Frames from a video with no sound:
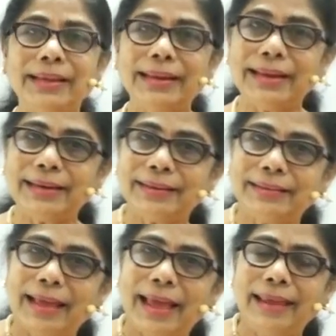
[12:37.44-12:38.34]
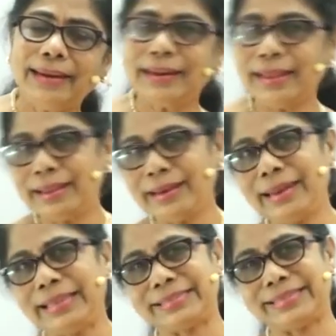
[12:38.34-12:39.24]
greater than,
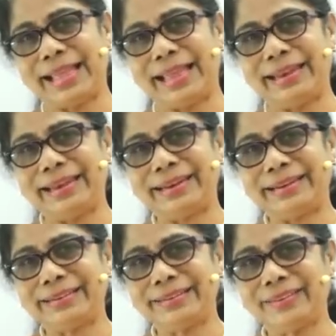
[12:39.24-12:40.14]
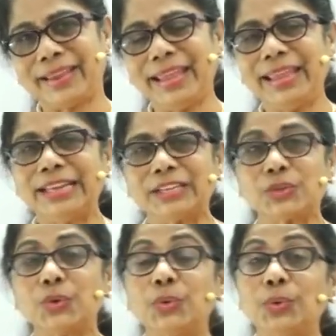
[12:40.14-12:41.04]
less than. Okay,
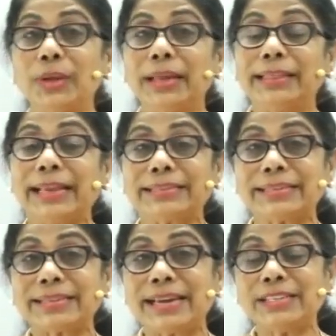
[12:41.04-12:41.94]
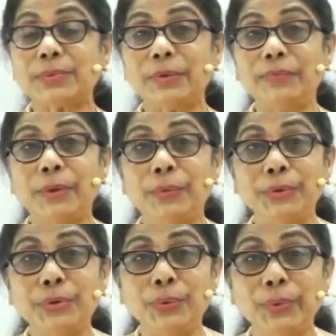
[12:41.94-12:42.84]
so the exercise what we are
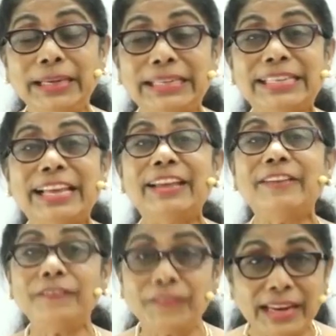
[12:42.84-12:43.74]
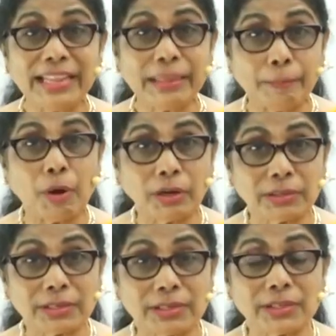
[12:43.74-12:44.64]
going to do is fill in the
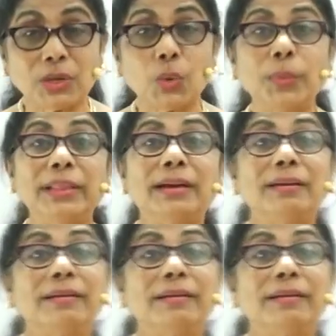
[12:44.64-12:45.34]
boxes with the